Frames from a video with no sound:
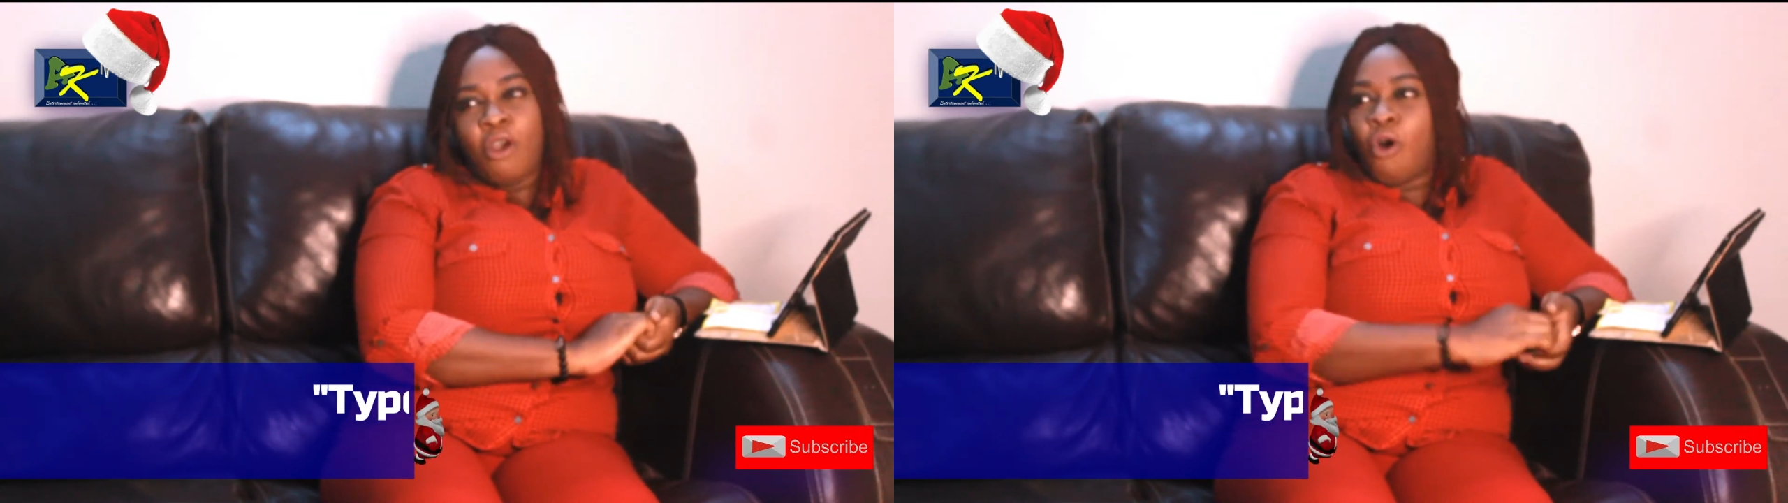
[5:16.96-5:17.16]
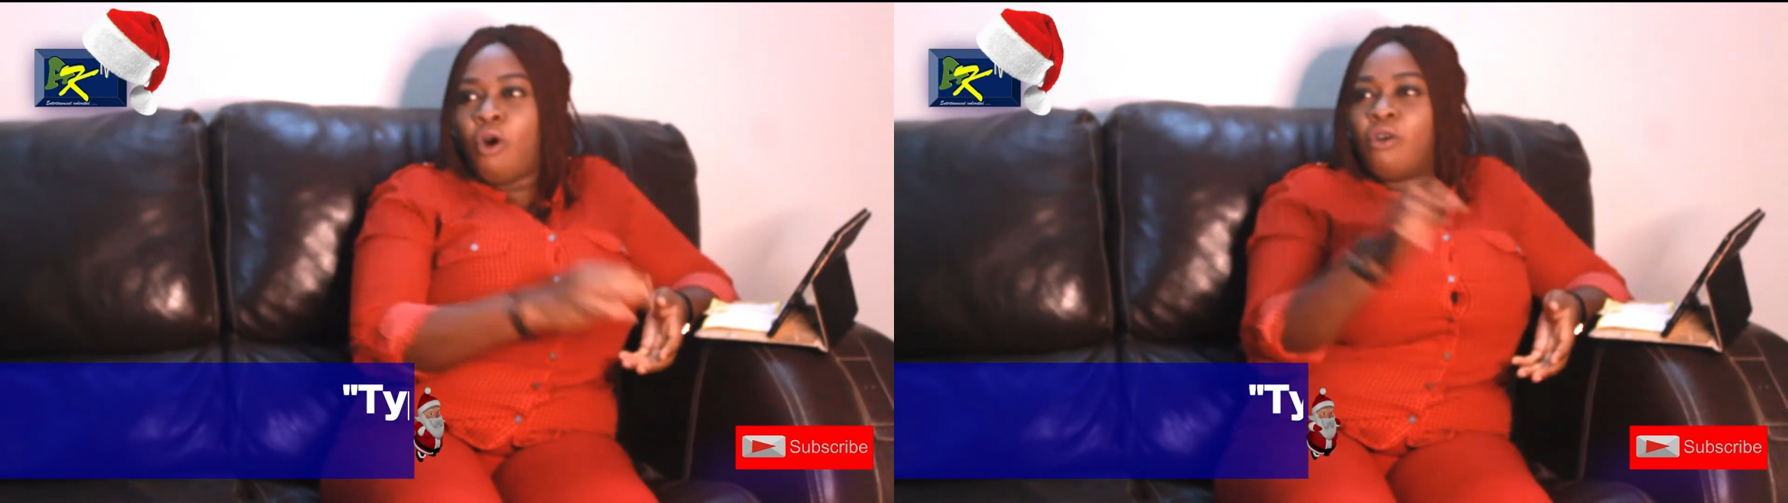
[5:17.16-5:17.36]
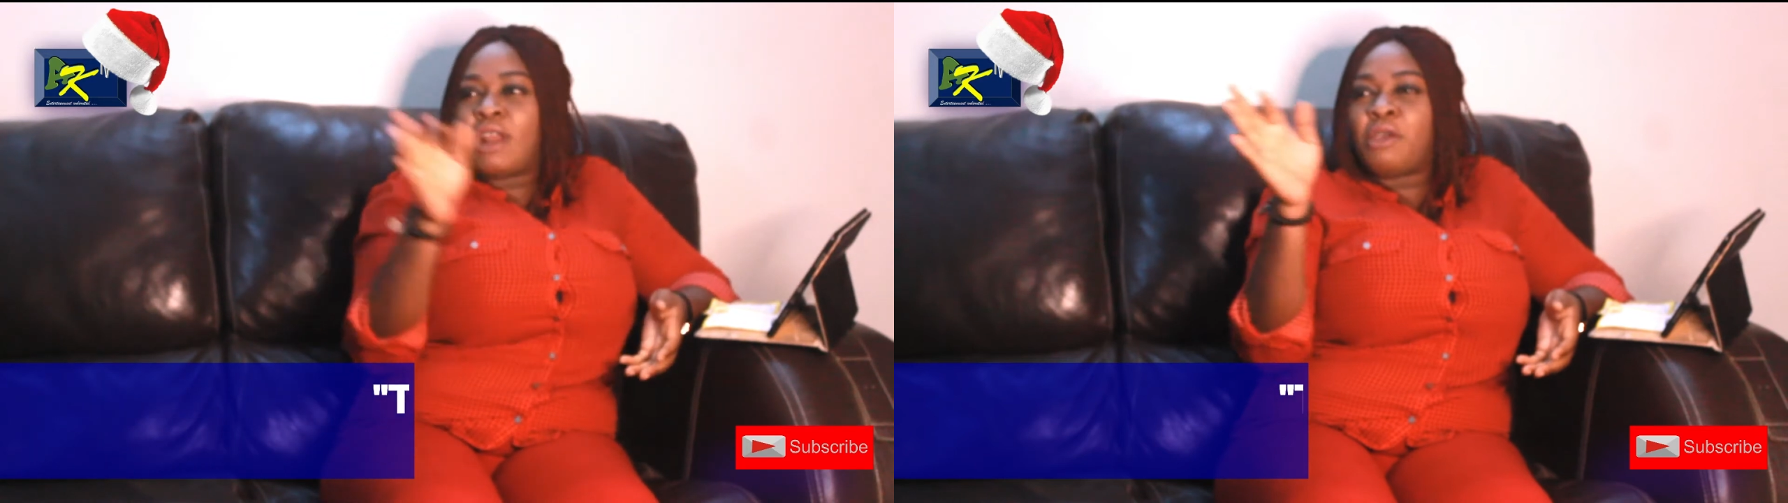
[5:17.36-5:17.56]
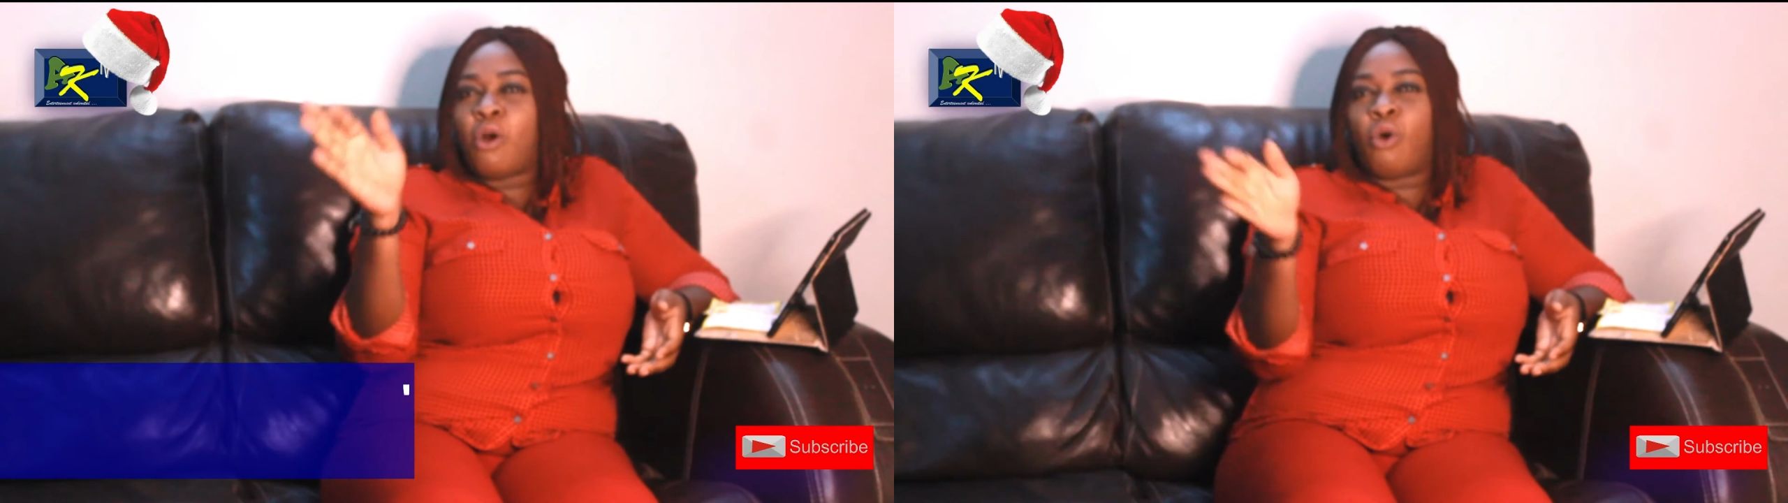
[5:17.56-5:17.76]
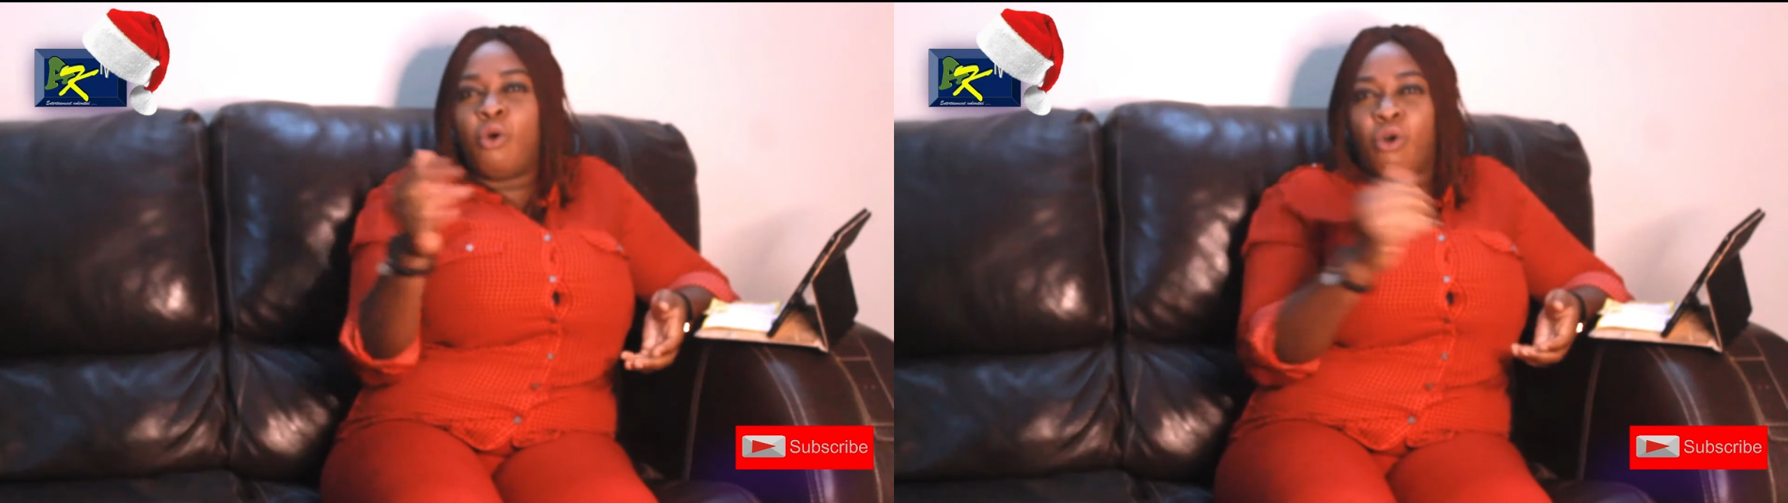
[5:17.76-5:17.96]
Or now
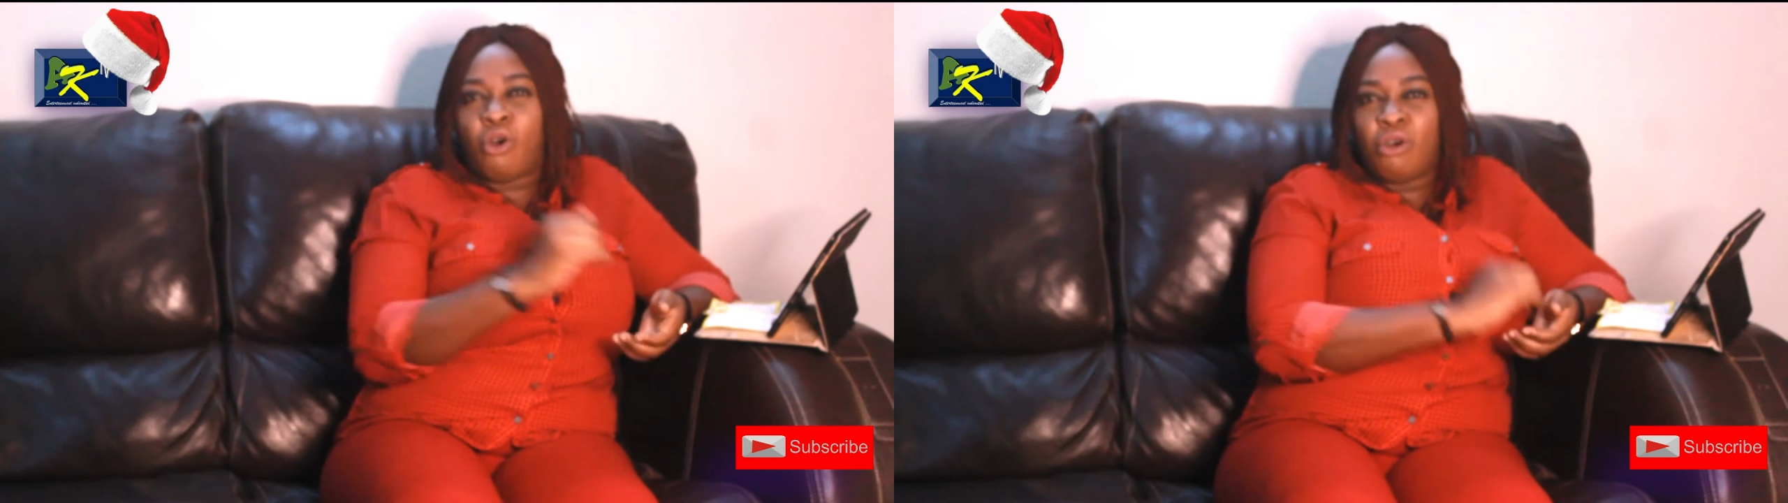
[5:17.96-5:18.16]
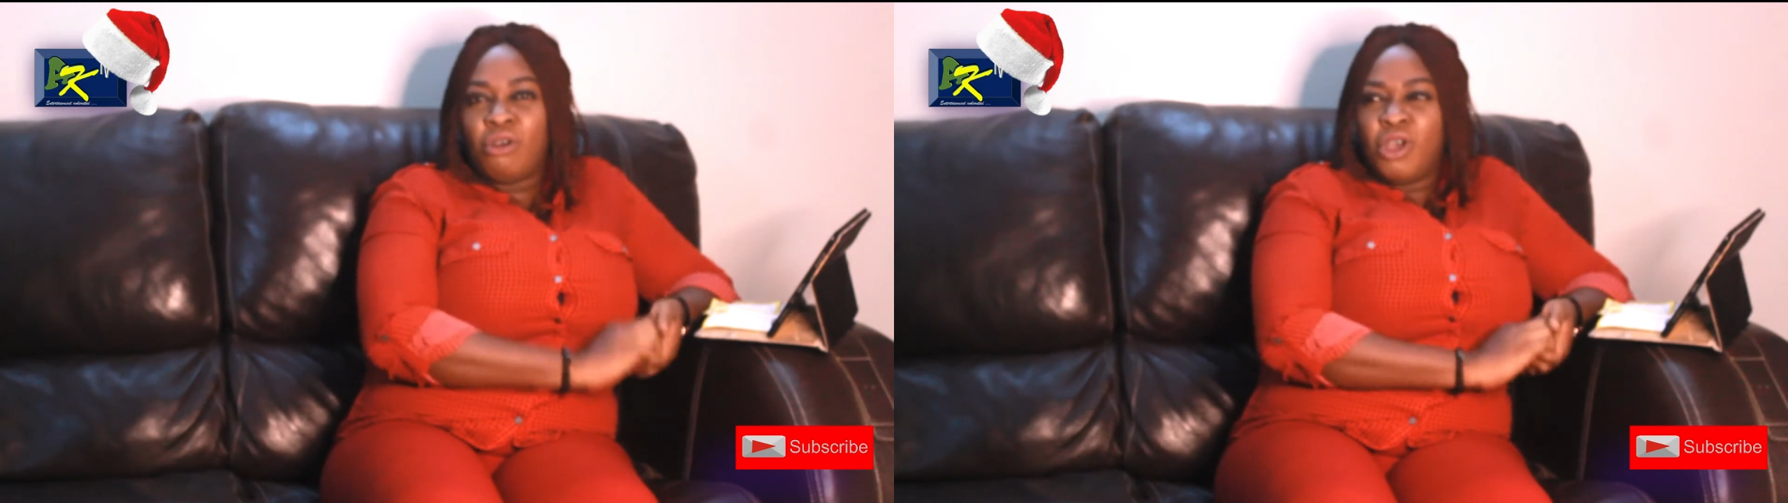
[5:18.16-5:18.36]
your cook,